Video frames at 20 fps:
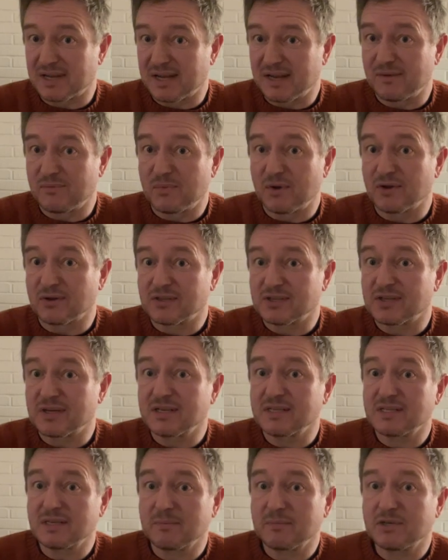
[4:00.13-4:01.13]
in what
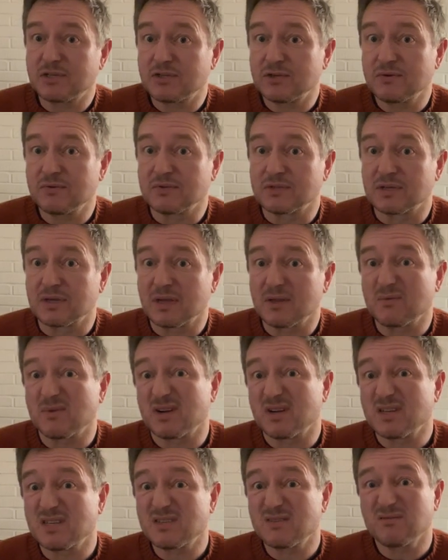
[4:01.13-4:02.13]
sizing we choose, and
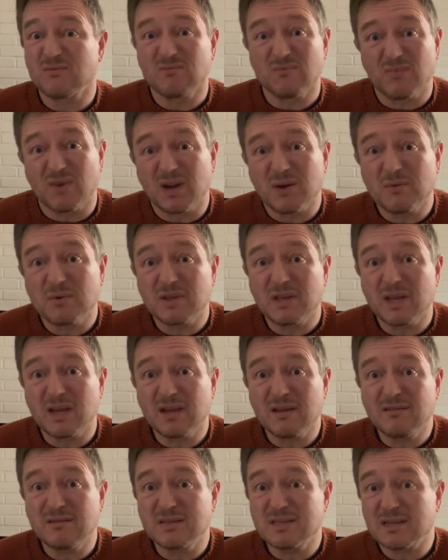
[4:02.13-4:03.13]
otherwise, why would
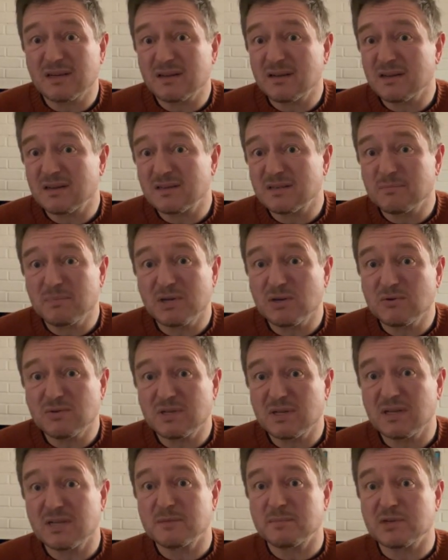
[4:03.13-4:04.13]
they design it to be used
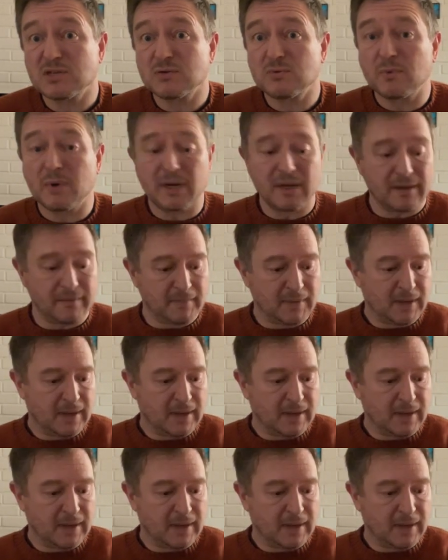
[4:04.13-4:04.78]
in a special way?